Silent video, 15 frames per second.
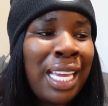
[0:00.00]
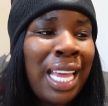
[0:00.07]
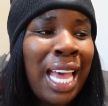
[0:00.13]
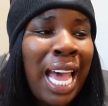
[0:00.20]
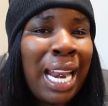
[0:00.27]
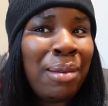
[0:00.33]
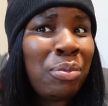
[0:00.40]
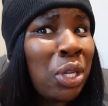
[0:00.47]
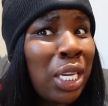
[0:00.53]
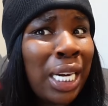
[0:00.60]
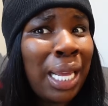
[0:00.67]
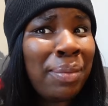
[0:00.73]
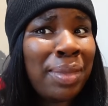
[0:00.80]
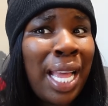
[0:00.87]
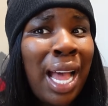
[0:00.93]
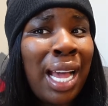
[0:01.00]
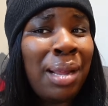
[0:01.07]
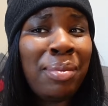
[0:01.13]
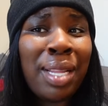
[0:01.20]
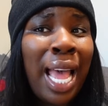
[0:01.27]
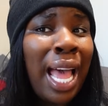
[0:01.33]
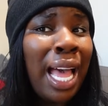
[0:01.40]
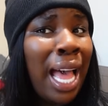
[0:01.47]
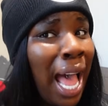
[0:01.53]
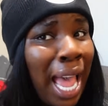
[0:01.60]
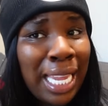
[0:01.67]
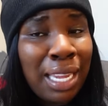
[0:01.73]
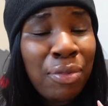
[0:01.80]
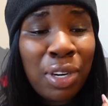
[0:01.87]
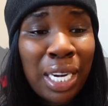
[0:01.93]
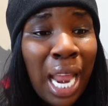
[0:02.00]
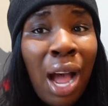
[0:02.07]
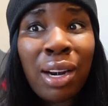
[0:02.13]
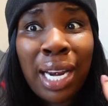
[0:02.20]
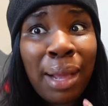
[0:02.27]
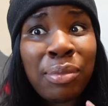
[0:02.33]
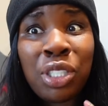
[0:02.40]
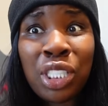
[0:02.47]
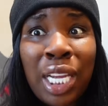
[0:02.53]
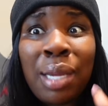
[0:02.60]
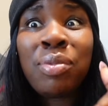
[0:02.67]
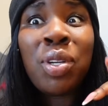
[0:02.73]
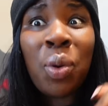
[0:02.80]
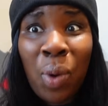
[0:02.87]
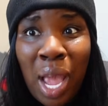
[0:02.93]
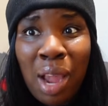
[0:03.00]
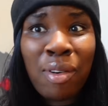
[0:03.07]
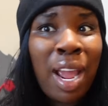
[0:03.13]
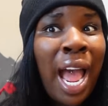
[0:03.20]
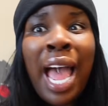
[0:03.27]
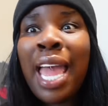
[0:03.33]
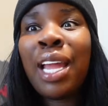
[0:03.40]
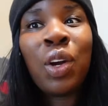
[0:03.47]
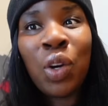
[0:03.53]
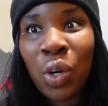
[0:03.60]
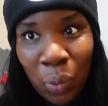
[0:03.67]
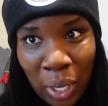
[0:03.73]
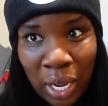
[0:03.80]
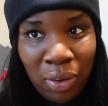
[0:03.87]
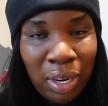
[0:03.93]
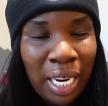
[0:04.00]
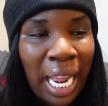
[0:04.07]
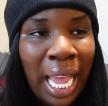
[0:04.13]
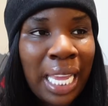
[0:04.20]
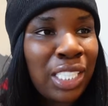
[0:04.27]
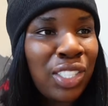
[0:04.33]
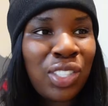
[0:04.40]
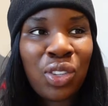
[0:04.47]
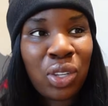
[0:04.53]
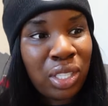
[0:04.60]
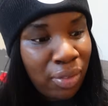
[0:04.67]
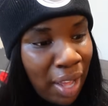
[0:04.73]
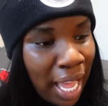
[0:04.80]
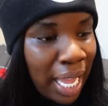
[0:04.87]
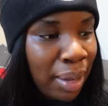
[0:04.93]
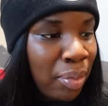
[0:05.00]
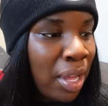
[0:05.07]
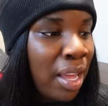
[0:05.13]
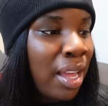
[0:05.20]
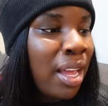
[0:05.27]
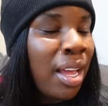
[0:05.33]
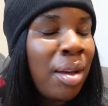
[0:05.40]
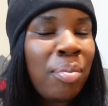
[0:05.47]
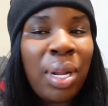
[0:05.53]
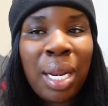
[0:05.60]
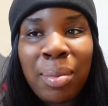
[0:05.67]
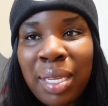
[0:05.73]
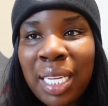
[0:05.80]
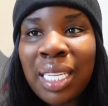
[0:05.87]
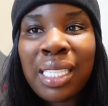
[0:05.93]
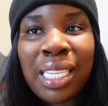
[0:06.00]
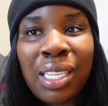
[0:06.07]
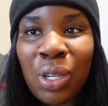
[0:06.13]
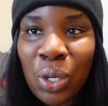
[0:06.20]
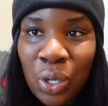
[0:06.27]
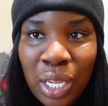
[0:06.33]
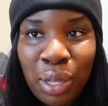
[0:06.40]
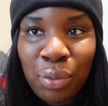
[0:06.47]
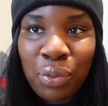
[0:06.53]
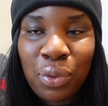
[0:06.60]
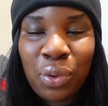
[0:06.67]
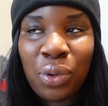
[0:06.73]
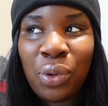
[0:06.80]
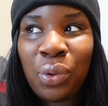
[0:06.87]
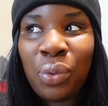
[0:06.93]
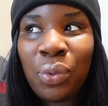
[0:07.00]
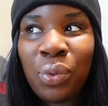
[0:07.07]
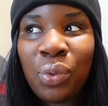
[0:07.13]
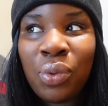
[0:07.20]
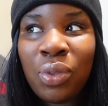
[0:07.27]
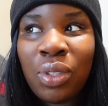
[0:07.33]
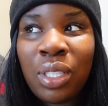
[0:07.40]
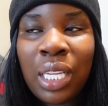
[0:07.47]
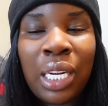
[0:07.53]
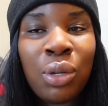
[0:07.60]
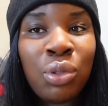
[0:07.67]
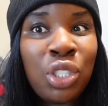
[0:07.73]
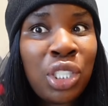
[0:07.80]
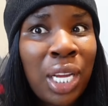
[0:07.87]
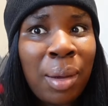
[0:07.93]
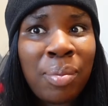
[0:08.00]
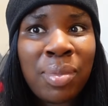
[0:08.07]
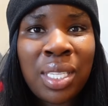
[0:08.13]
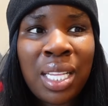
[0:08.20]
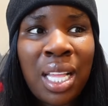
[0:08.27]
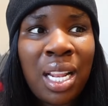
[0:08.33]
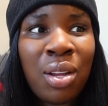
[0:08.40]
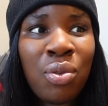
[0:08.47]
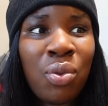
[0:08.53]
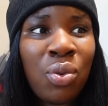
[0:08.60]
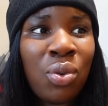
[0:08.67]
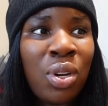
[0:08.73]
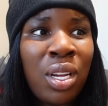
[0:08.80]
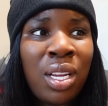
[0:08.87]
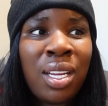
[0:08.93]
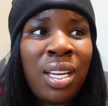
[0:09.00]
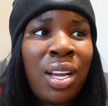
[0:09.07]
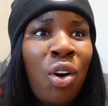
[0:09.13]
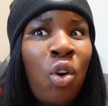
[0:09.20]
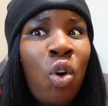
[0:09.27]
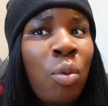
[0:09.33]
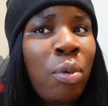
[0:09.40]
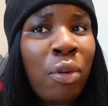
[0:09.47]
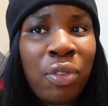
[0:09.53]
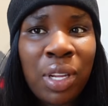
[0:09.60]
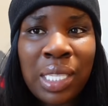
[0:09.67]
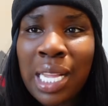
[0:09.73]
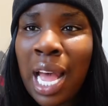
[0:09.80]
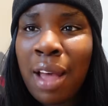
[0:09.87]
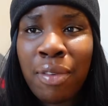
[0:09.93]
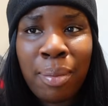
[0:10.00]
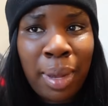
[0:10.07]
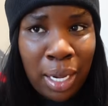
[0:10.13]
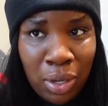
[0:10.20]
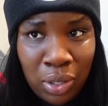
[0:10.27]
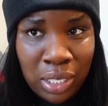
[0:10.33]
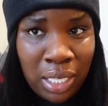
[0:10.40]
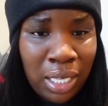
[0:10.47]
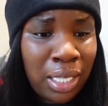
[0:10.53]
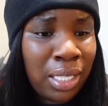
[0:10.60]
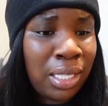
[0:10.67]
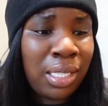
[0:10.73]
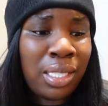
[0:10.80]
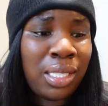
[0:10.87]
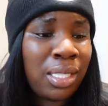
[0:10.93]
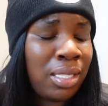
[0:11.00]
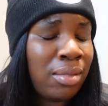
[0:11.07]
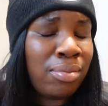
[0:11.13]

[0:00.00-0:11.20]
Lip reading: And I'm looking at them now and I'm like, even now that I'm shaped to wear it, I ain't gonna wear it. Like, it's just not the vibe. But let me continue looking through the little gems and the little horrible things I have in my closet, because,